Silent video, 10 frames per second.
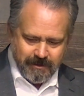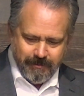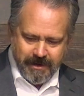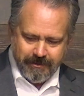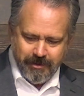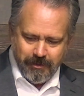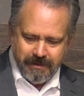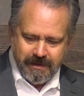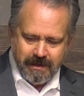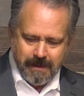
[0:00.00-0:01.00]
You better know
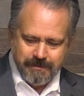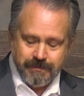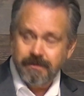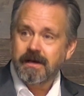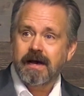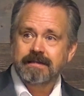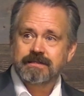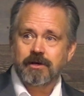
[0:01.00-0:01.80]
that it comes from God.